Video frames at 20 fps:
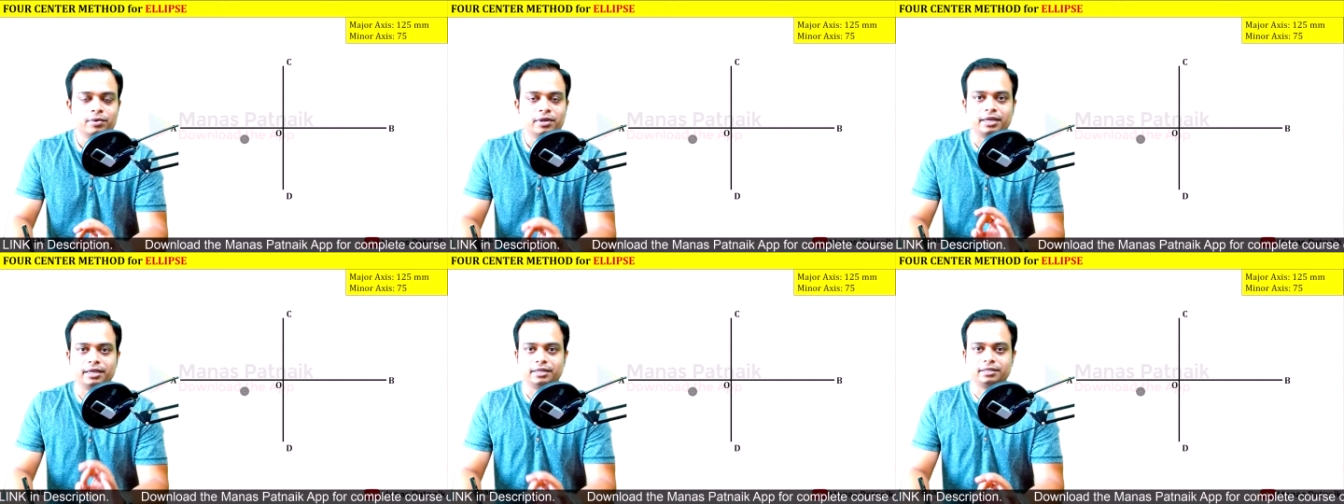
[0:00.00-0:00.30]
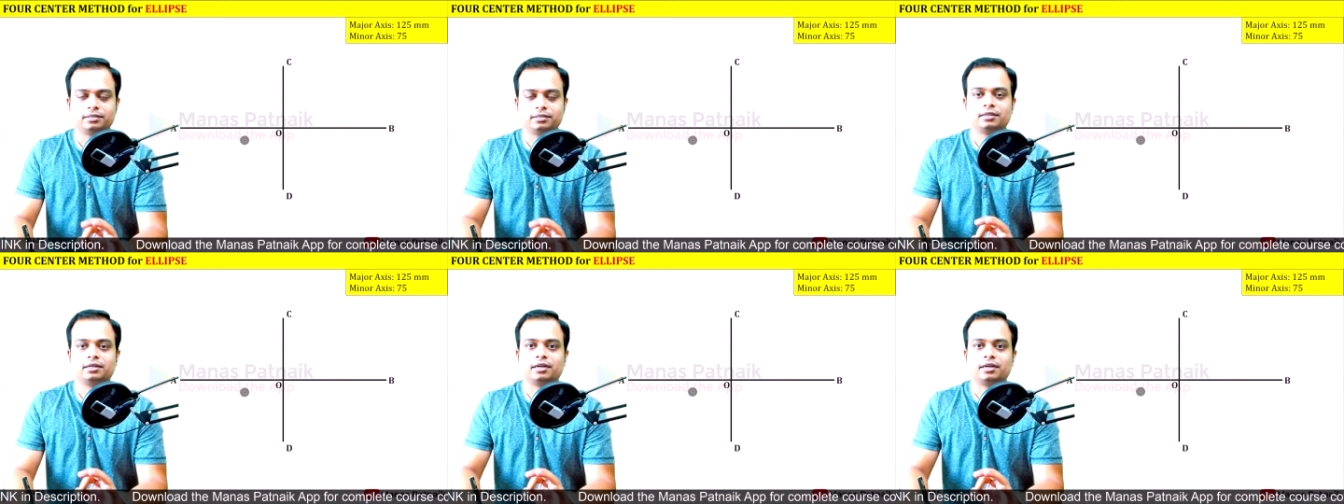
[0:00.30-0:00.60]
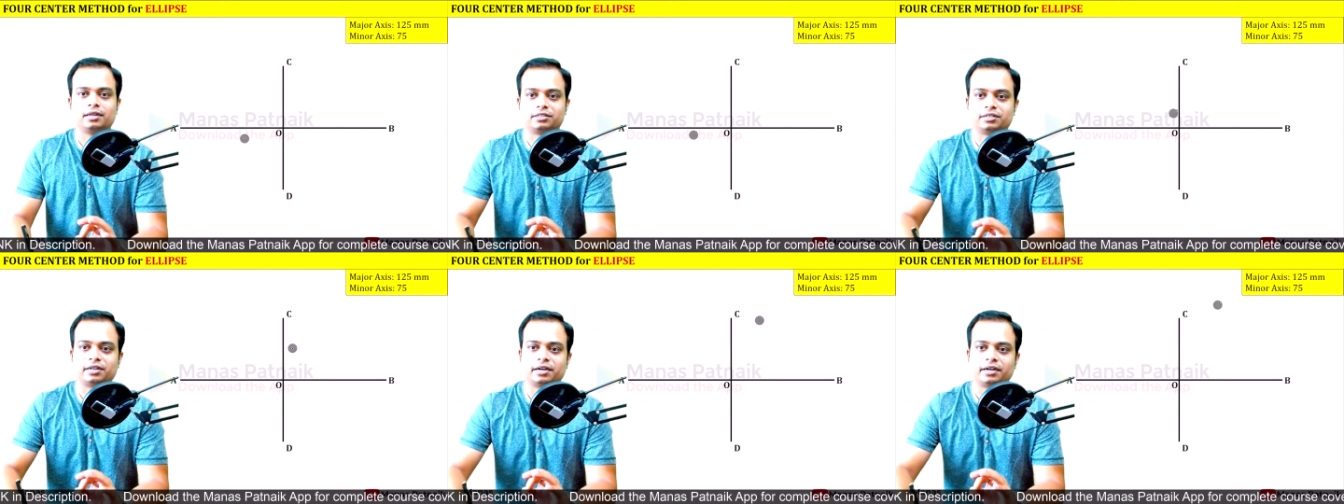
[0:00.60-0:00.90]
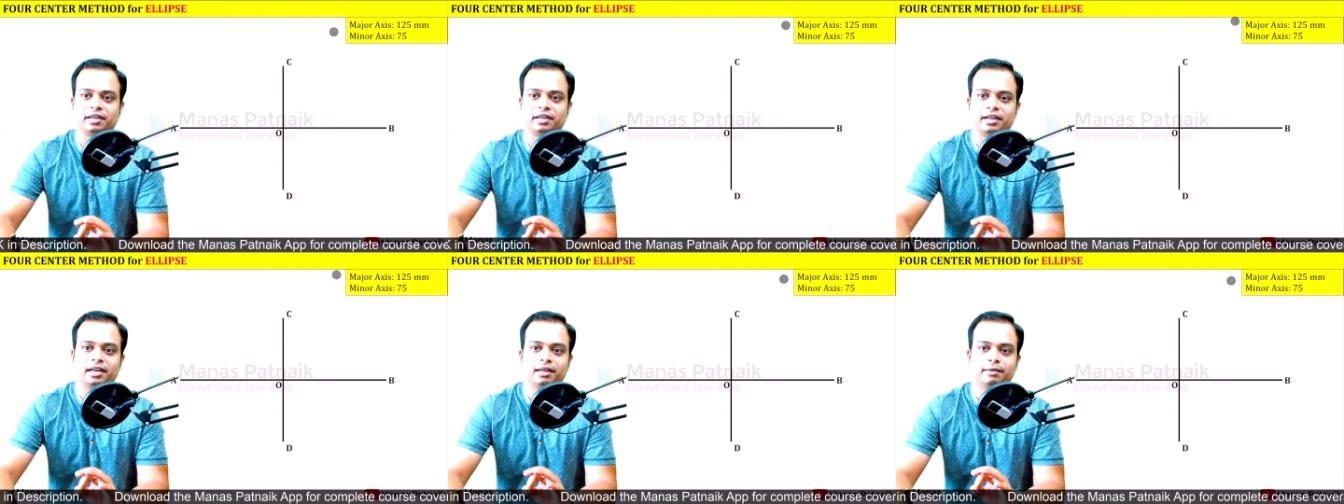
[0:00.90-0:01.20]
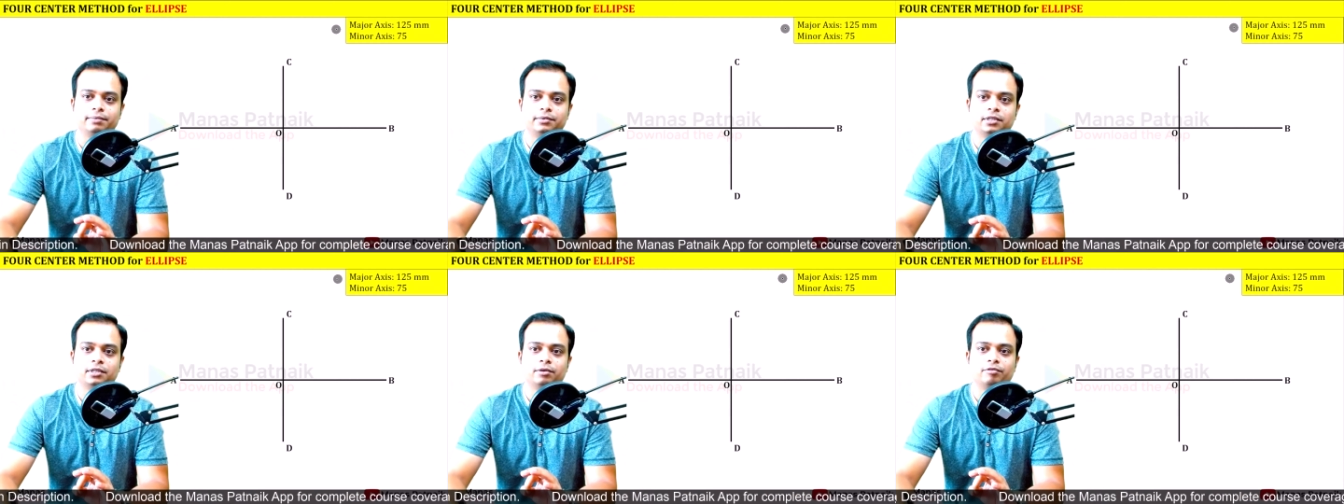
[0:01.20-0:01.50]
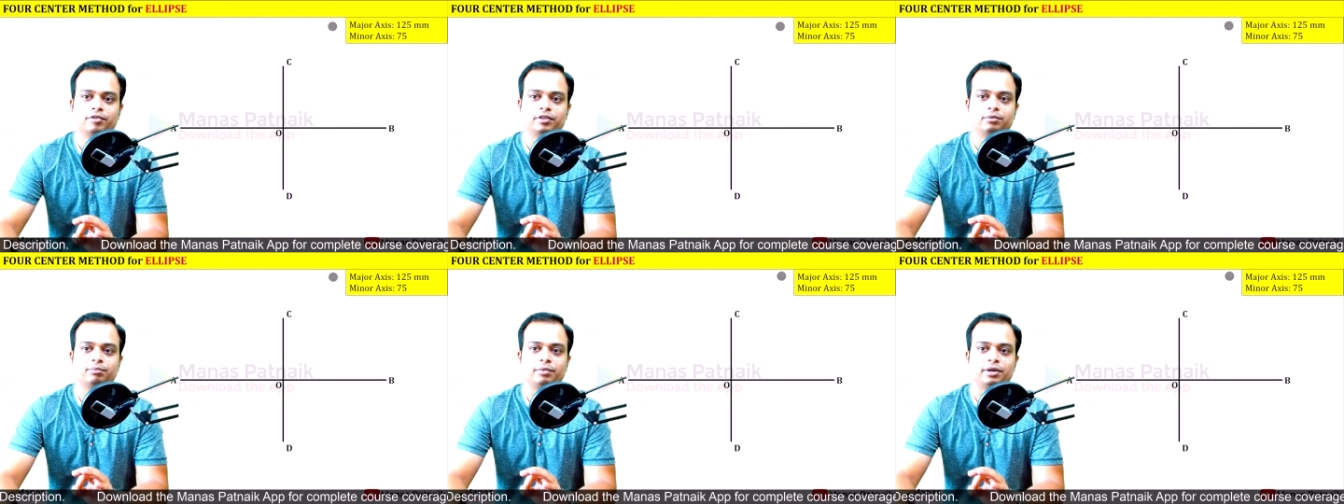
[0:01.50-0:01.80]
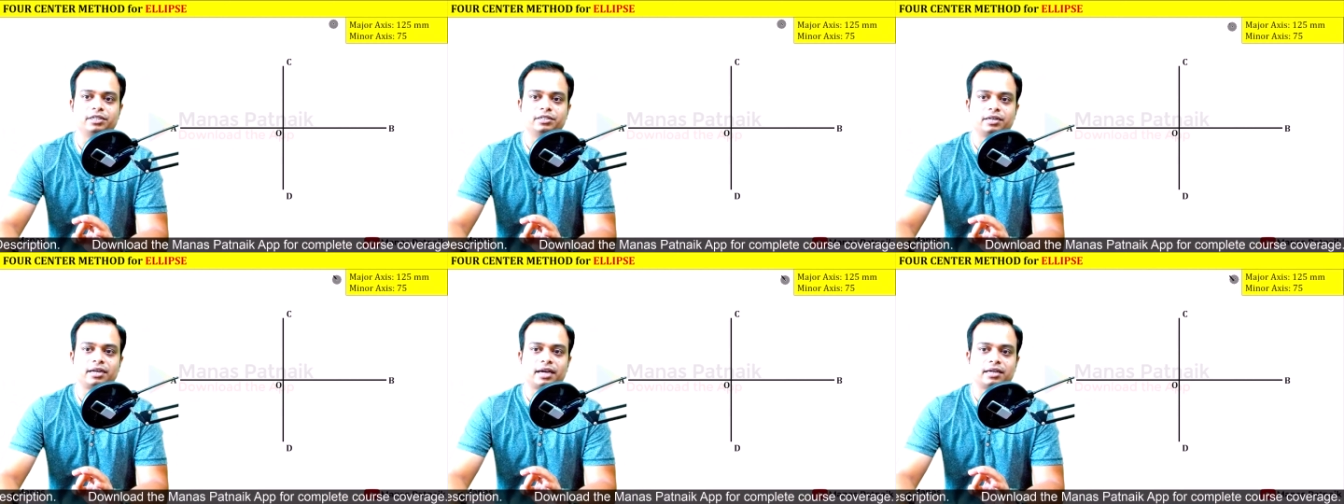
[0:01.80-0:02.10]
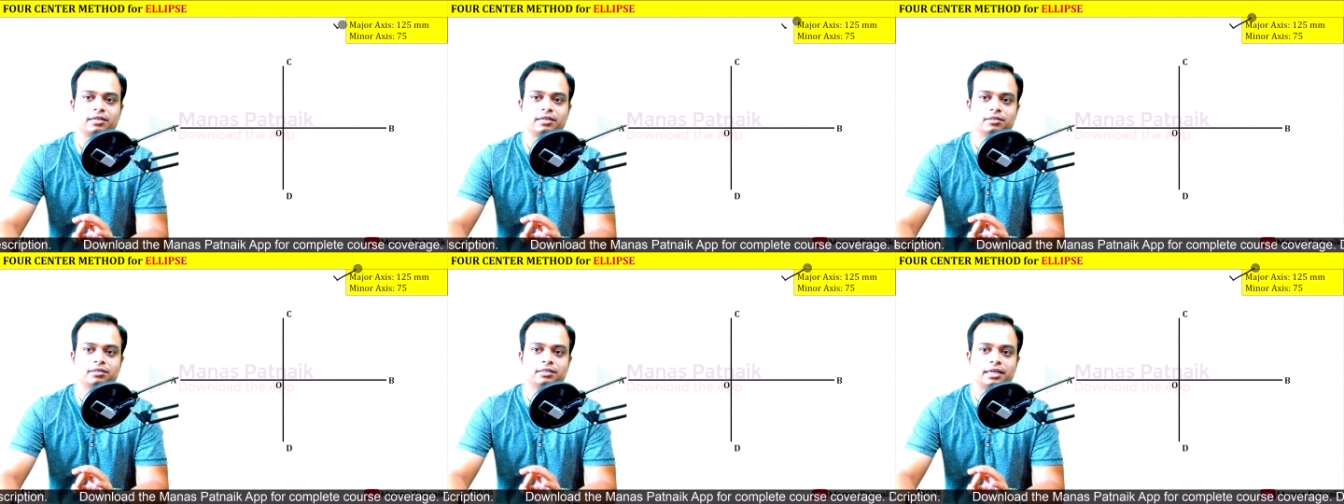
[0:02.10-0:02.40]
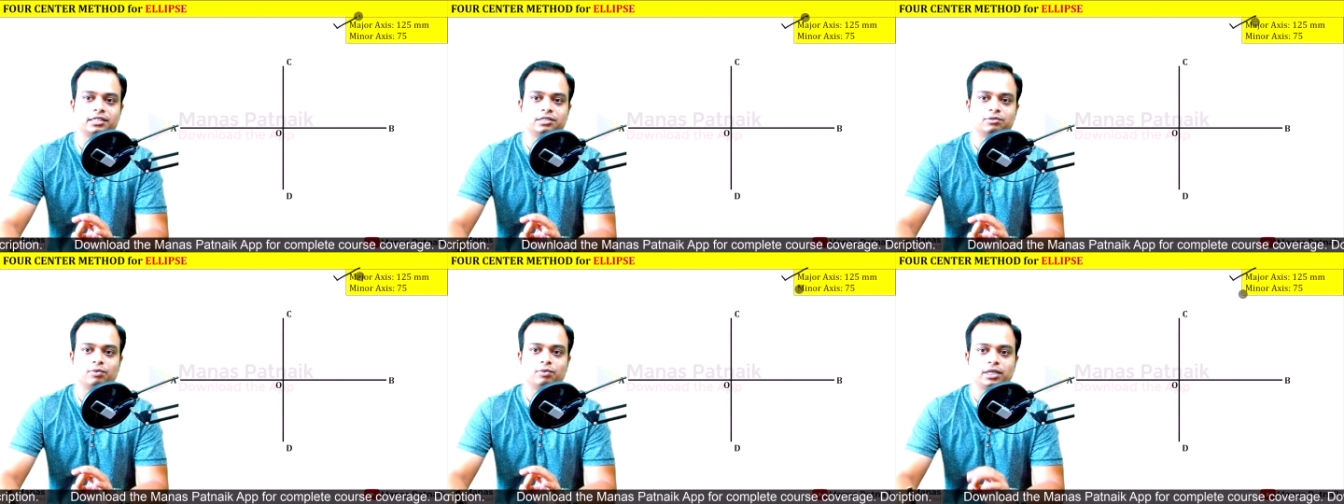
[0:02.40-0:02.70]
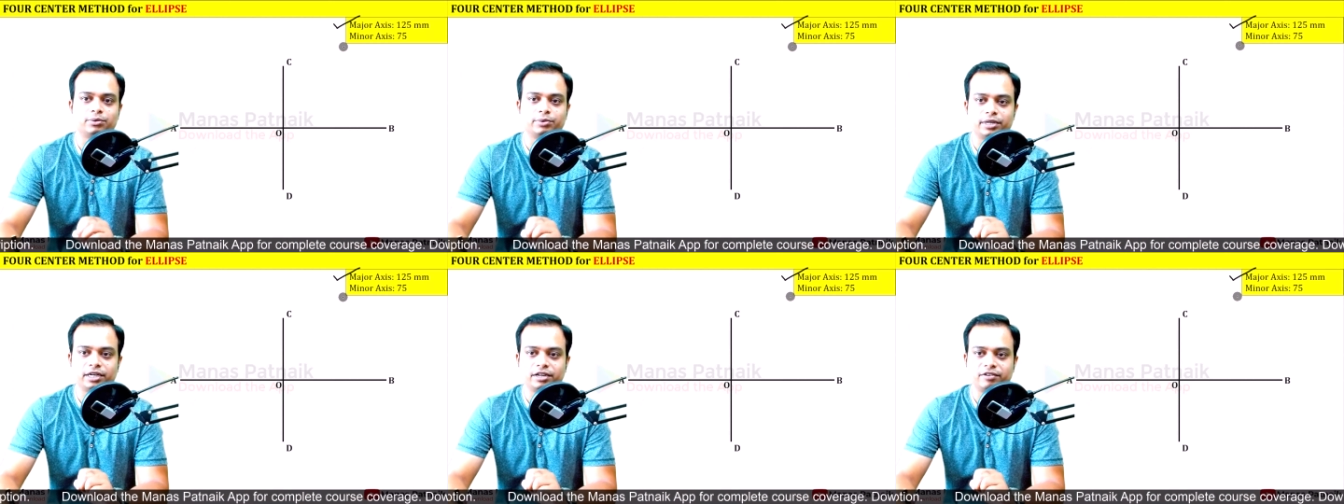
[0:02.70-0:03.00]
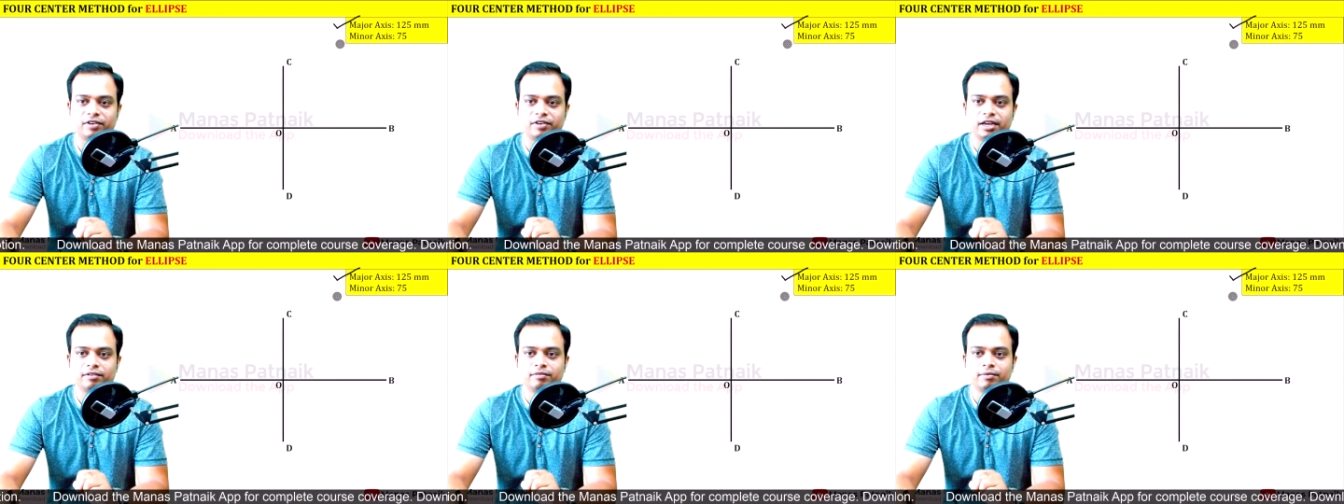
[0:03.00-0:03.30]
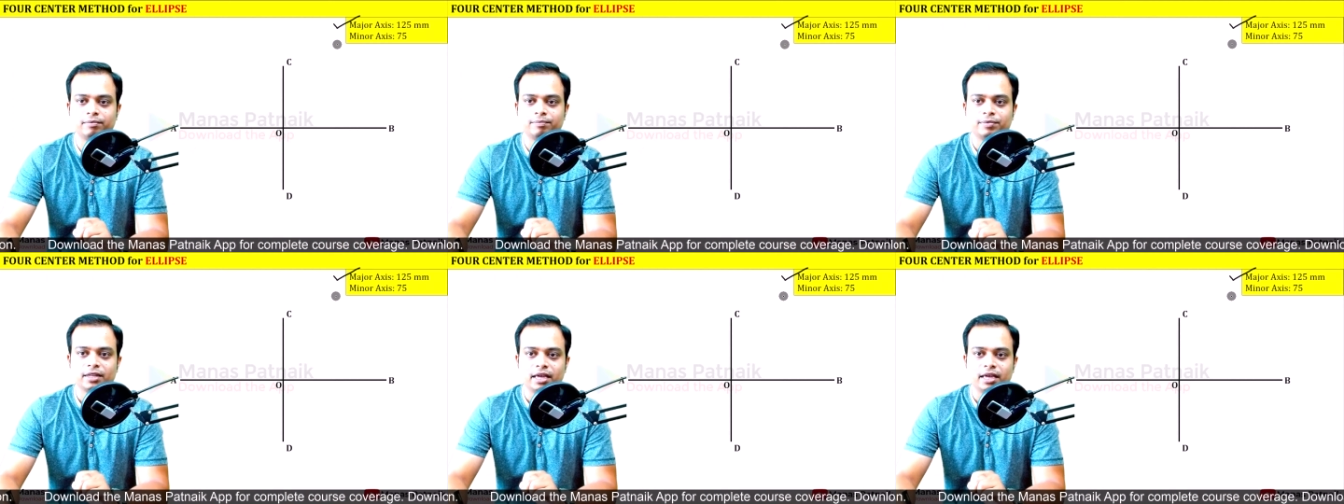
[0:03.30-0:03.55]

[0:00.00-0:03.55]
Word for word: is construct an ellipse with major axis as 125